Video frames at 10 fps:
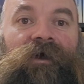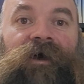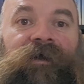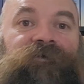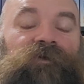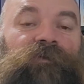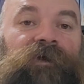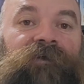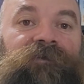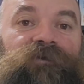I enjoyed
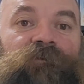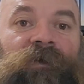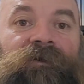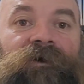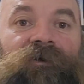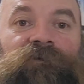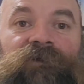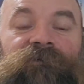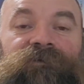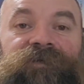playing these with my daughter when they
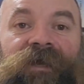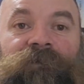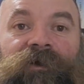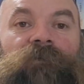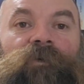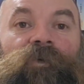first came out.